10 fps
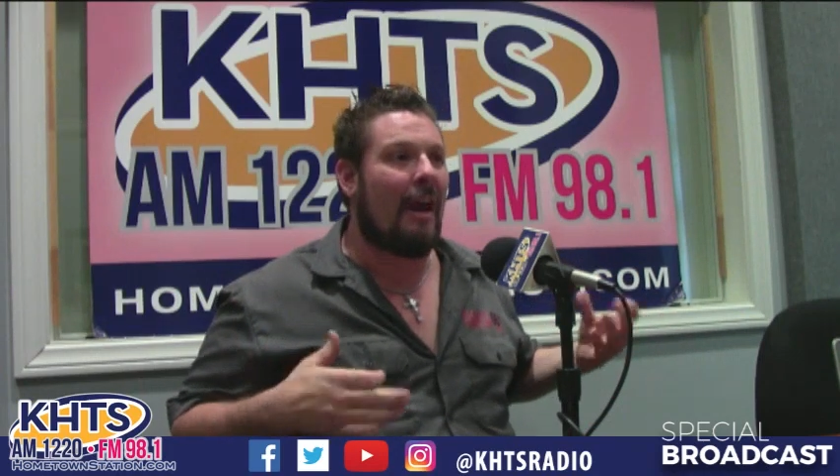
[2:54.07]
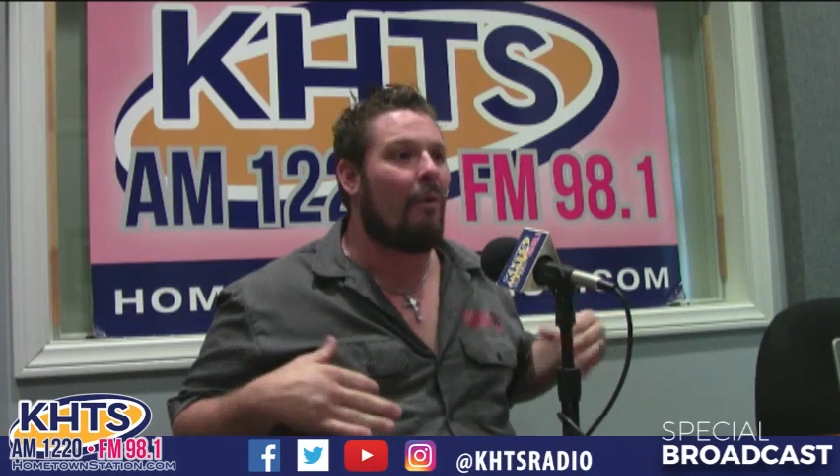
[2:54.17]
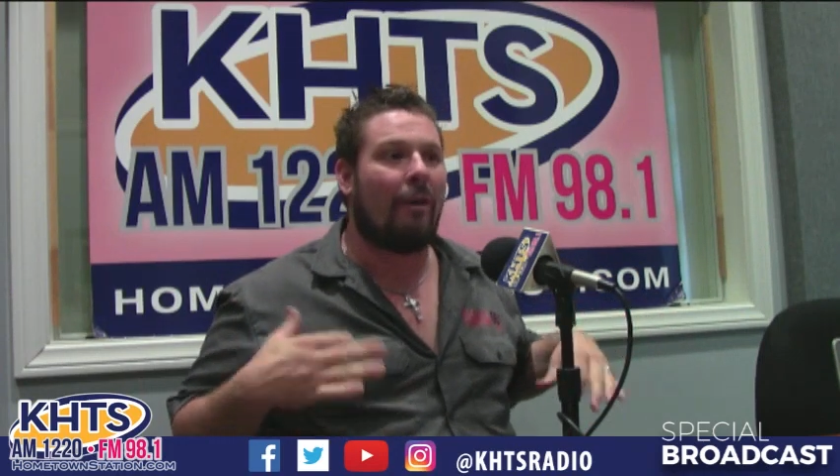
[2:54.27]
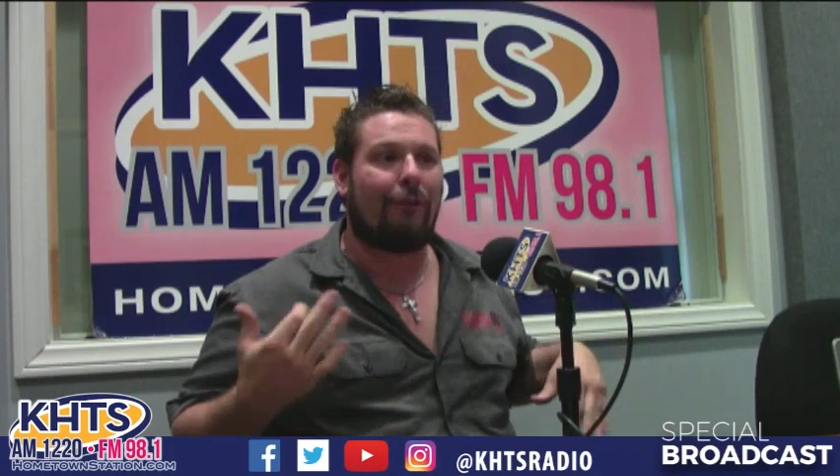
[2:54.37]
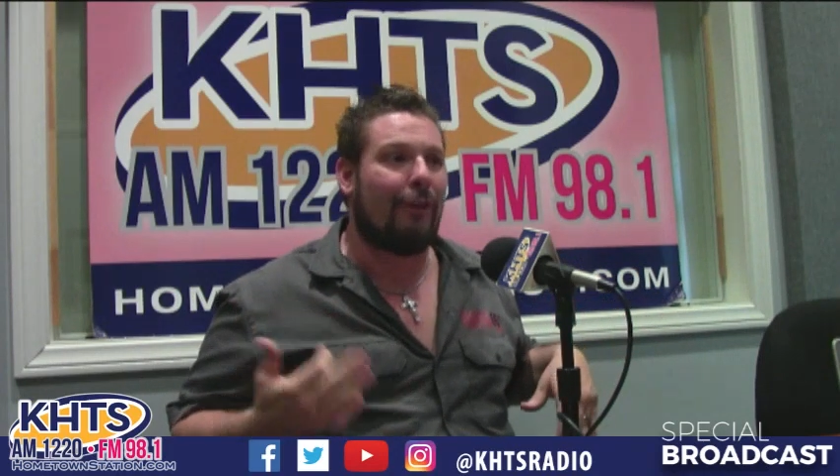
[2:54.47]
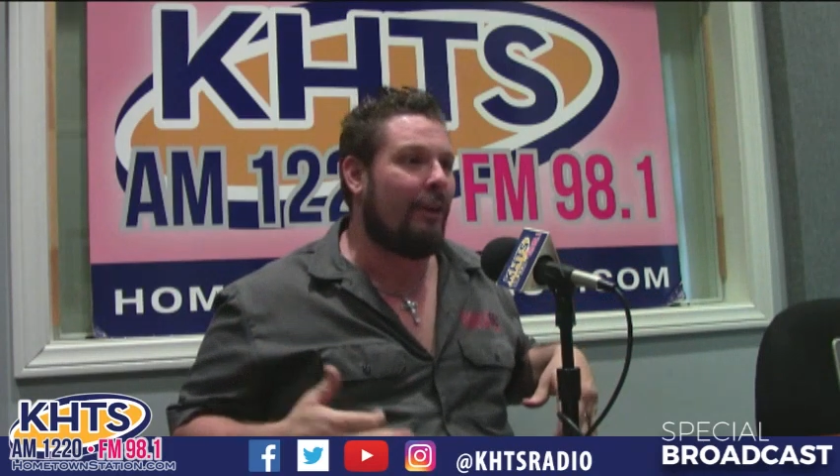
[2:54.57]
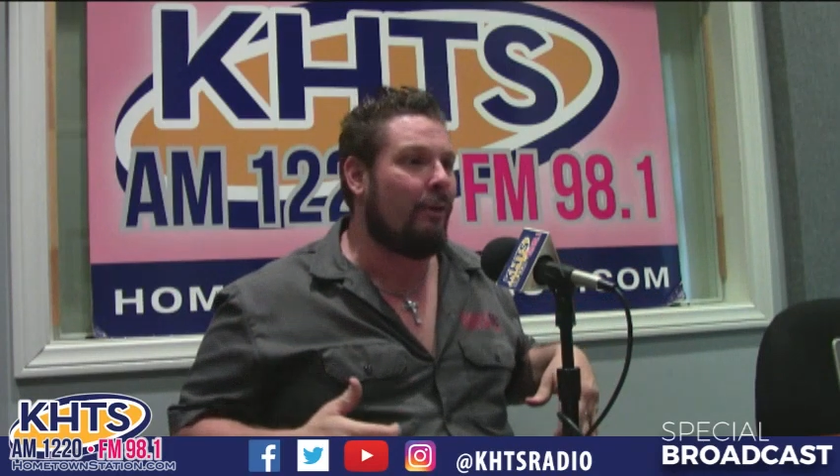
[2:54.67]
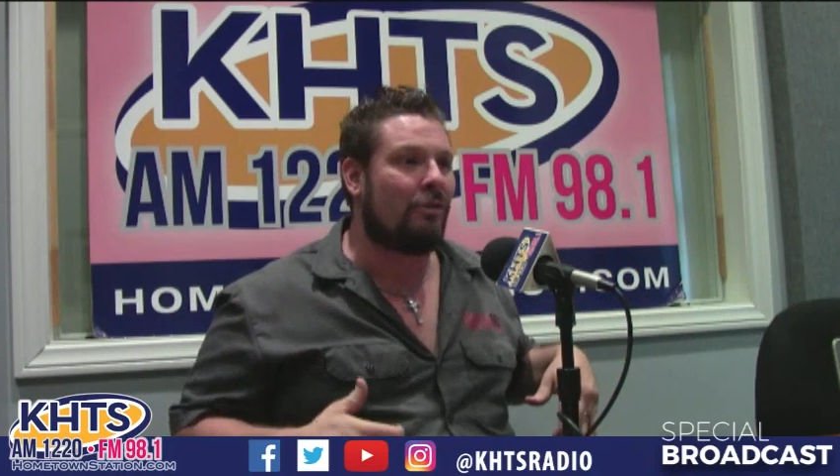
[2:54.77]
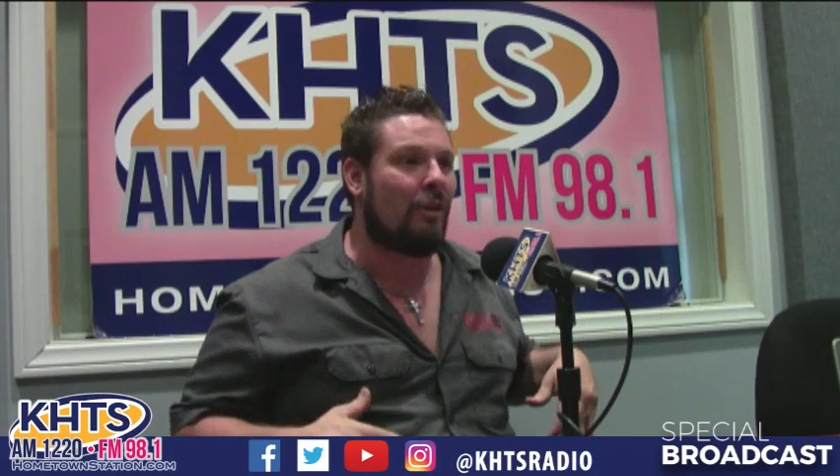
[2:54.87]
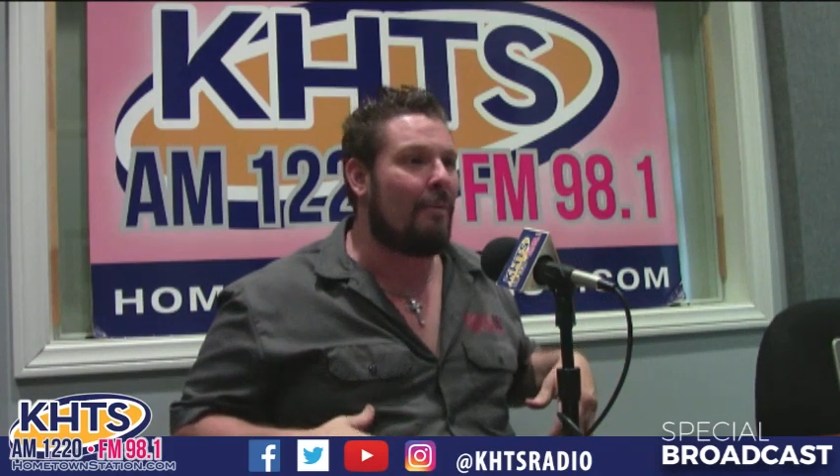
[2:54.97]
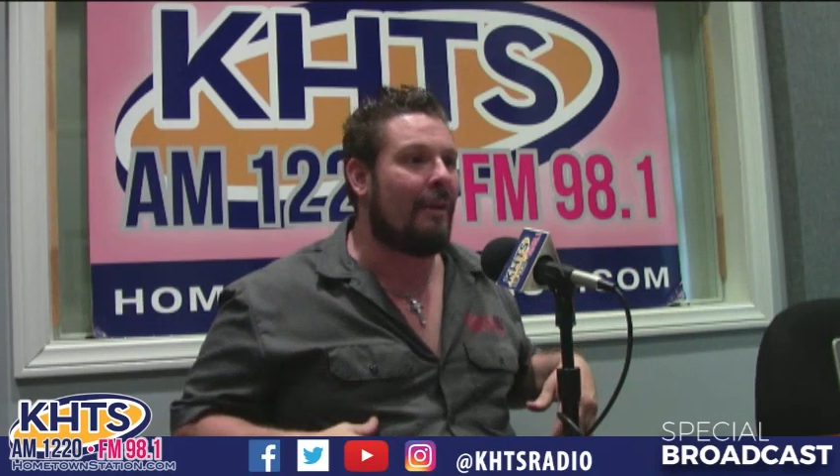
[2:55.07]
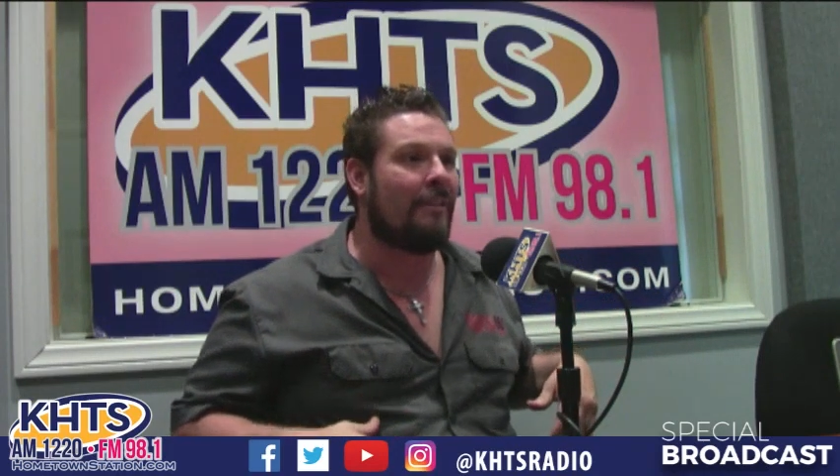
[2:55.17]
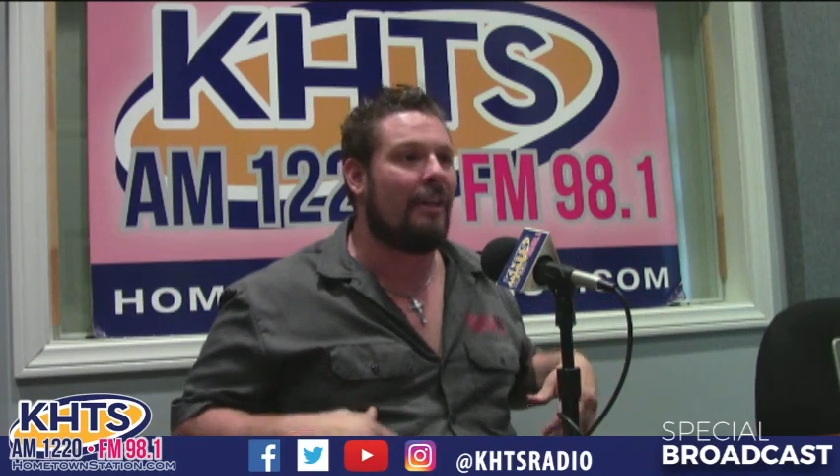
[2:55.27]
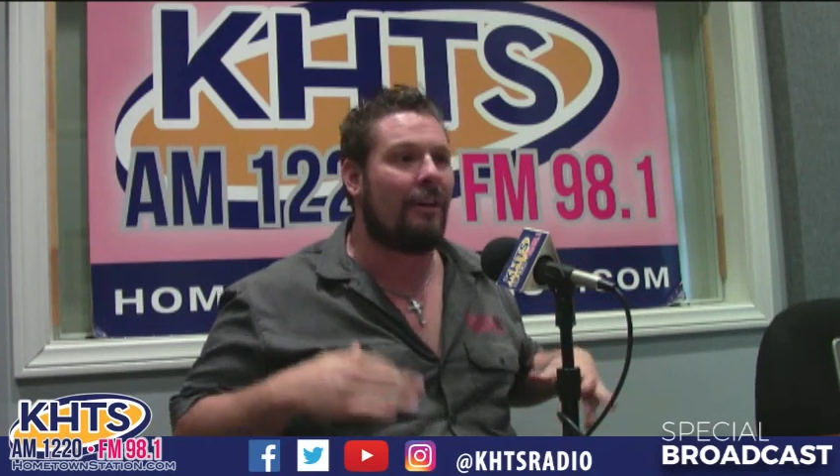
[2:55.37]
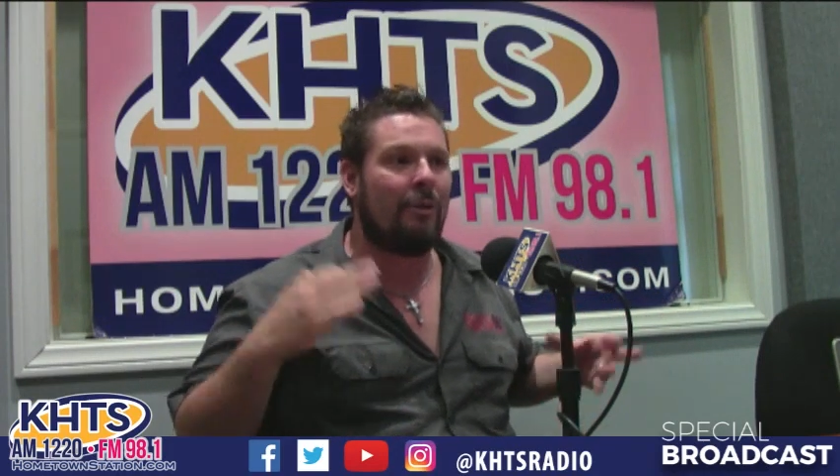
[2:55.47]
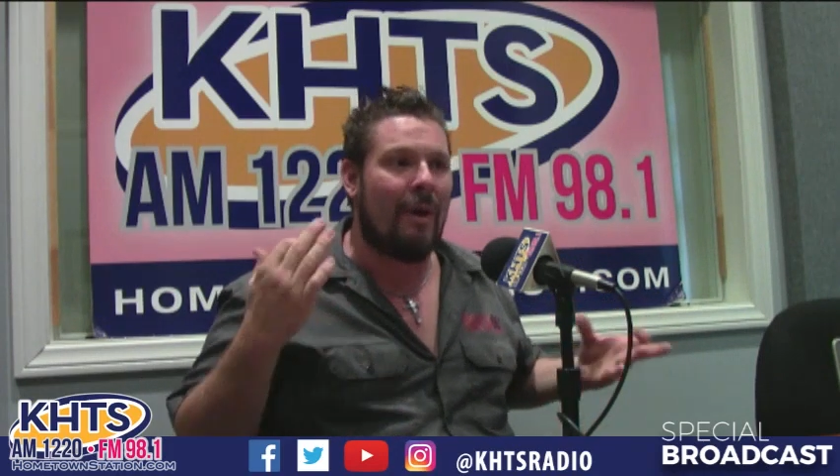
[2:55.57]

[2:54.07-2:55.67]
I work for you, so I'm going to tell you